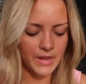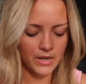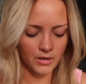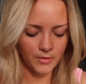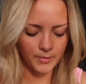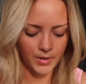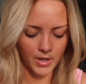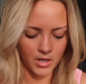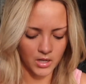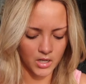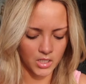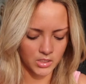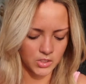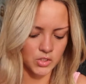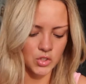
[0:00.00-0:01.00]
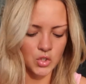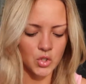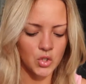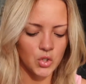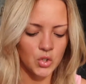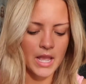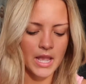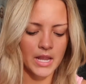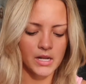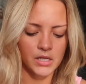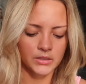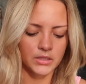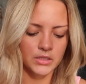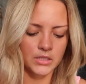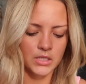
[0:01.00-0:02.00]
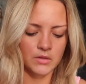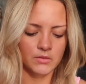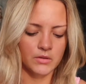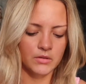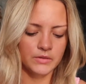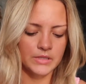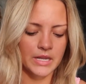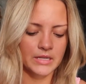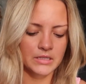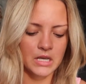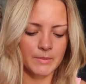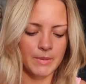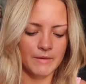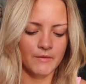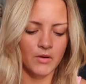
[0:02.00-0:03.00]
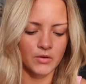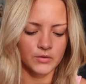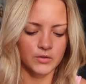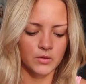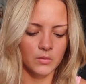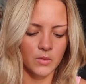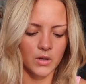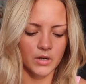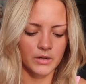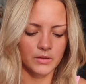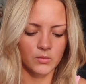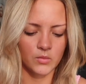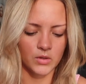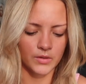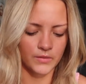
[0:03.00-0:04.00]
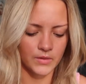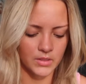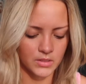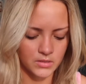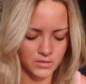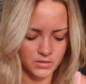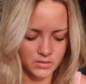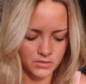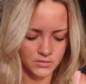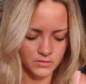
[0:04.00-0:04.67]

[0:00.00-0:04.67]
Aeropostale, I got this cute little tank top. I've also already worn this.